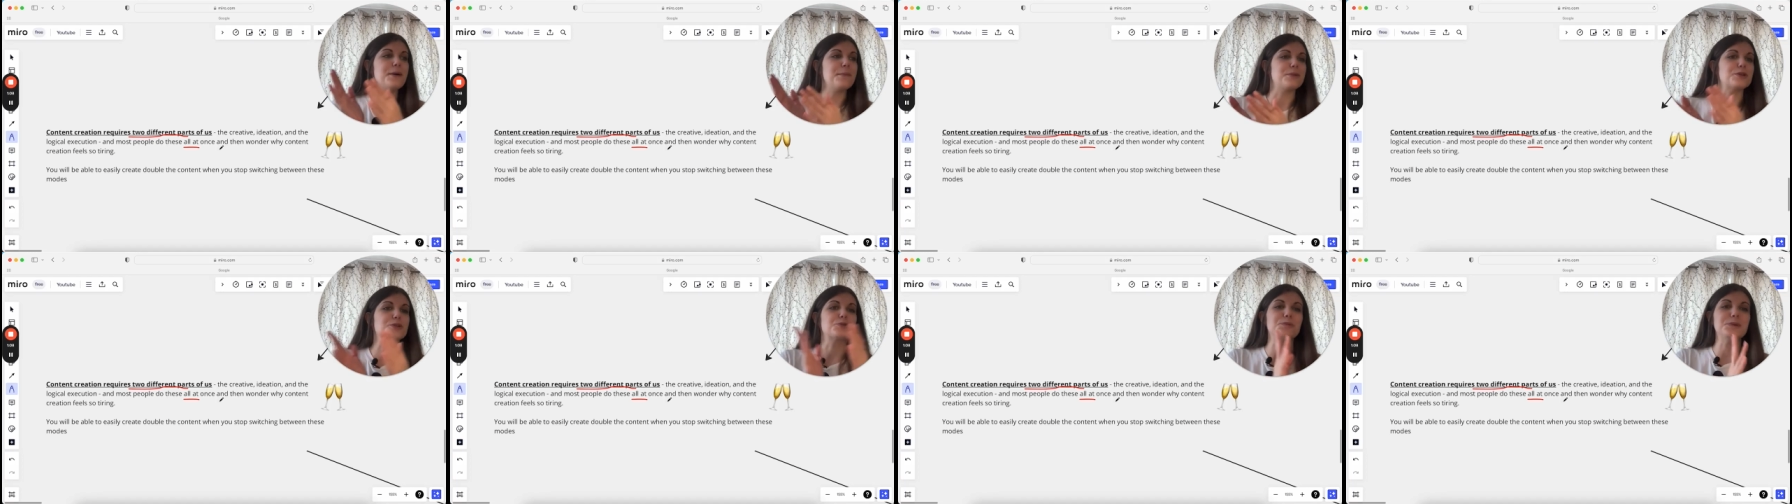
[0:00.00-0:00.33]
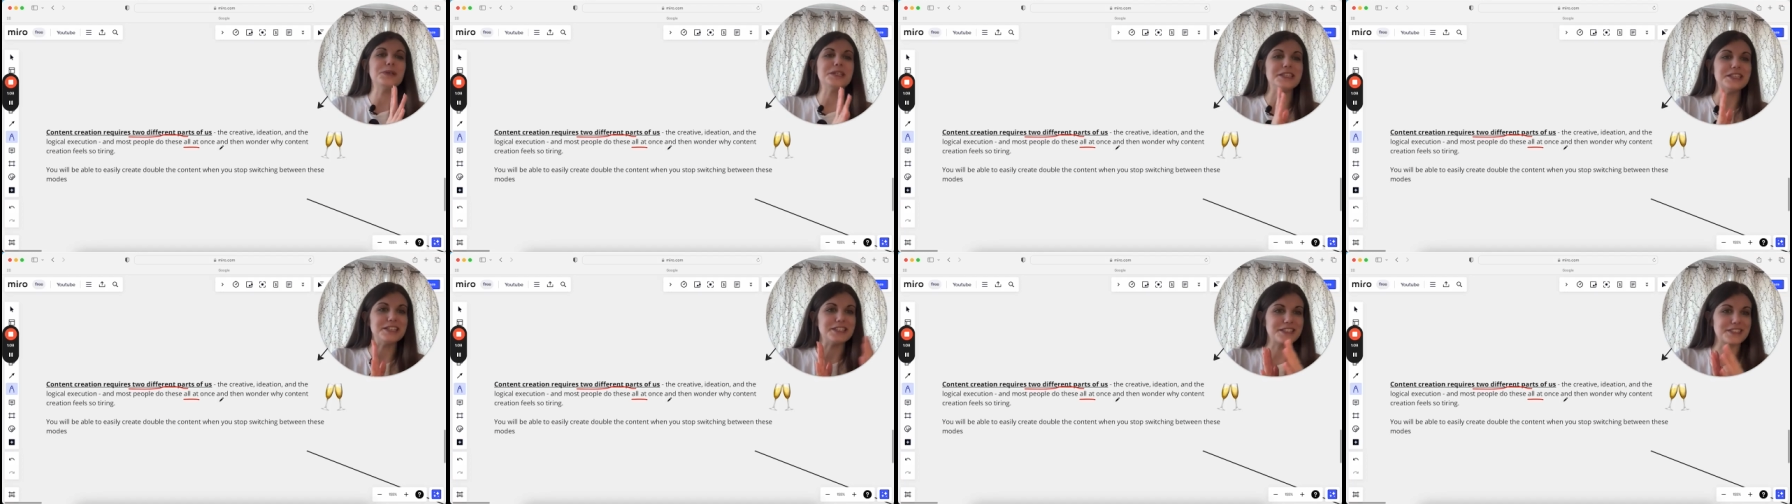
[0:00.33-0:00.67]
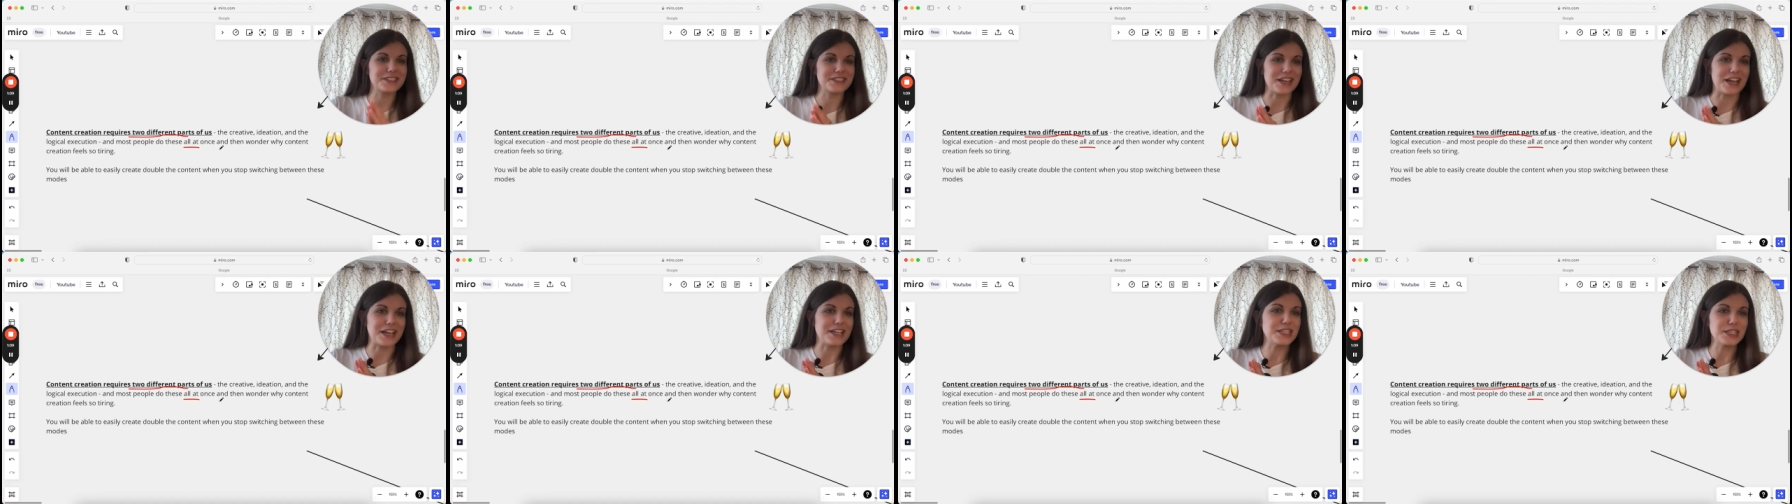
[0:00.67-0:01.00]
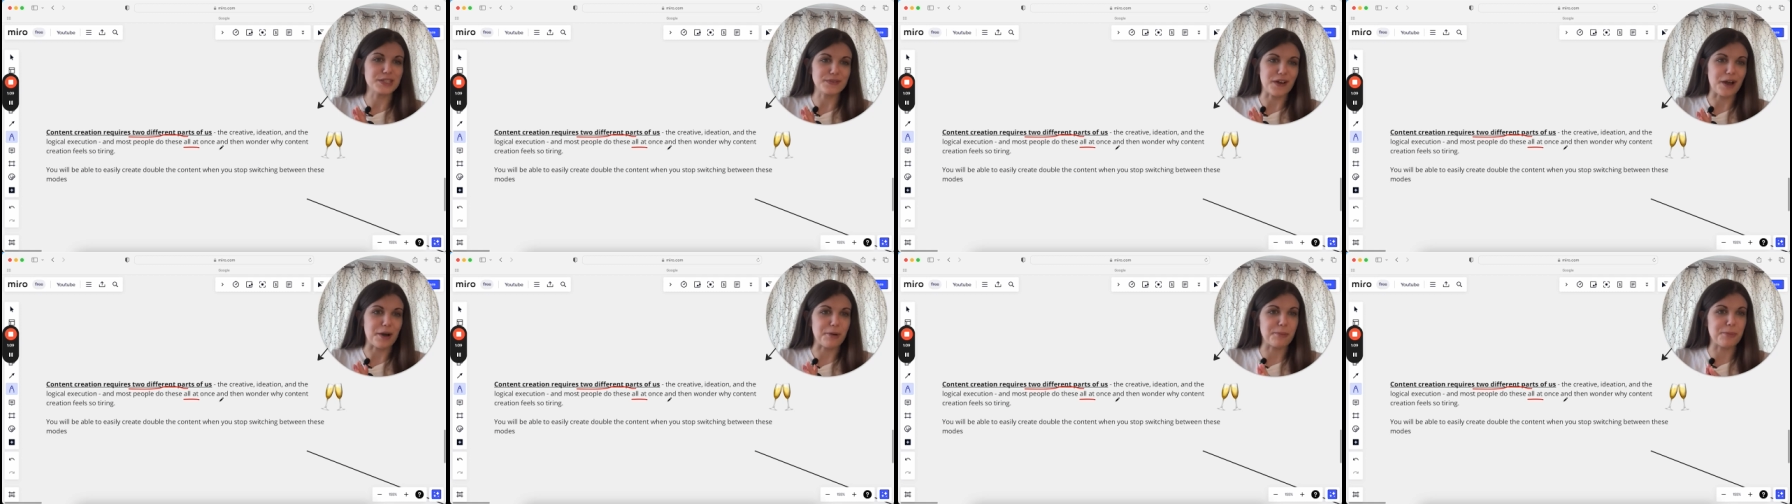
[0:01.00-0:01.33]
between these
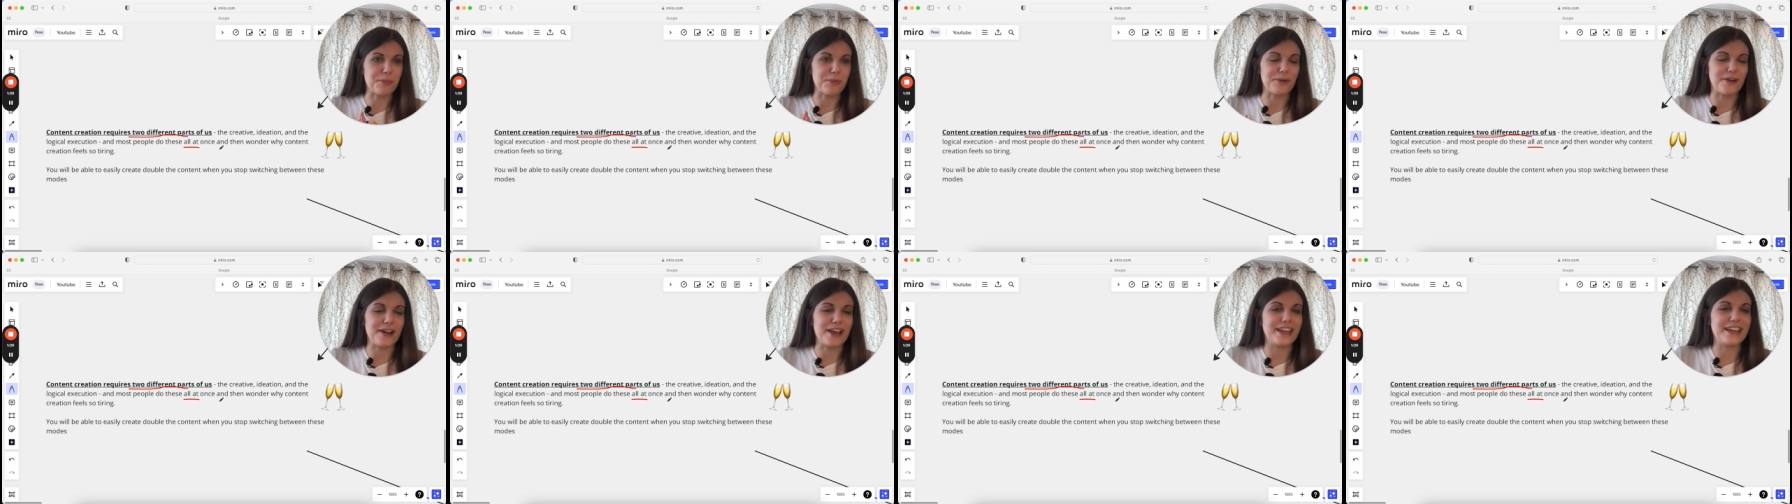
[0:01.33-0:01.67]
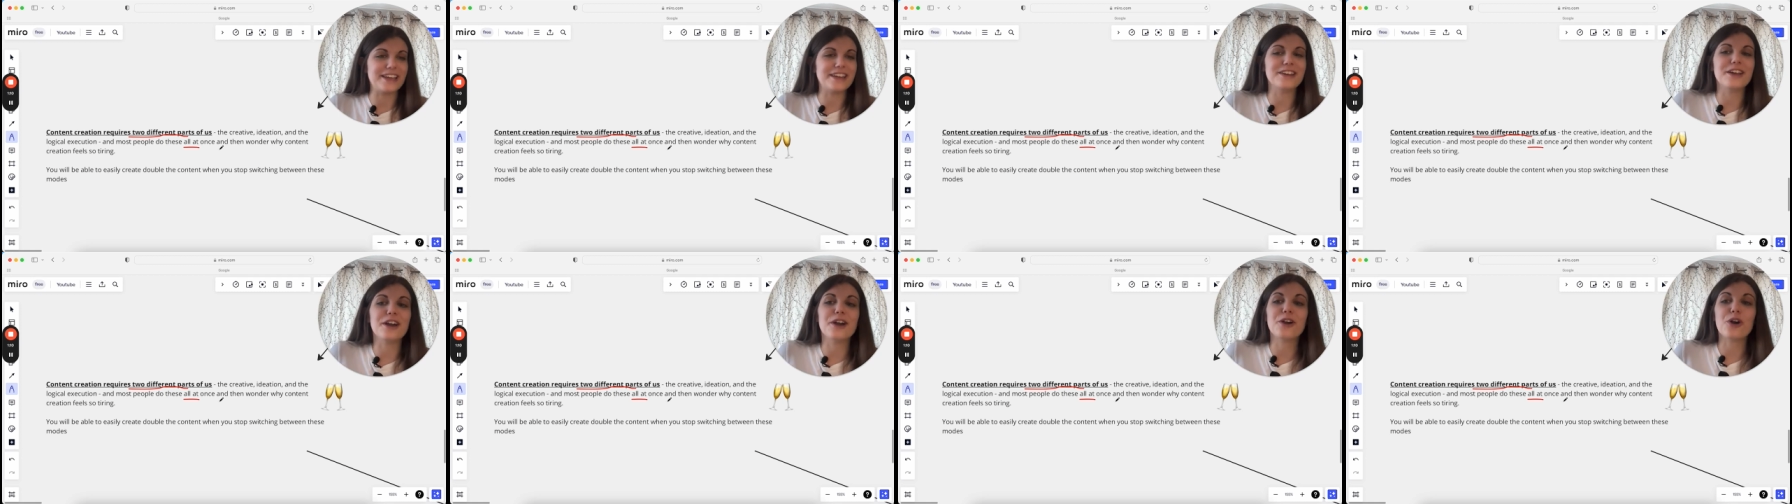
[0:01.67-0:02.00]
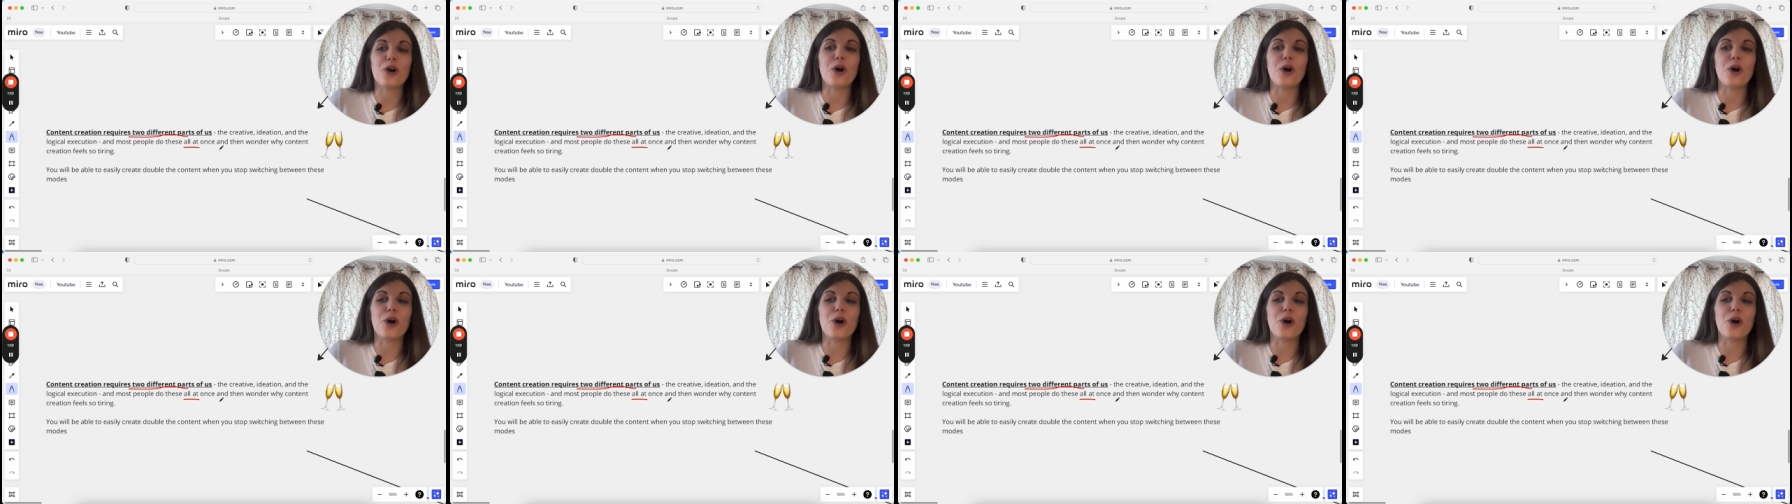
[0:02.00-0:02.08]
sides of our brain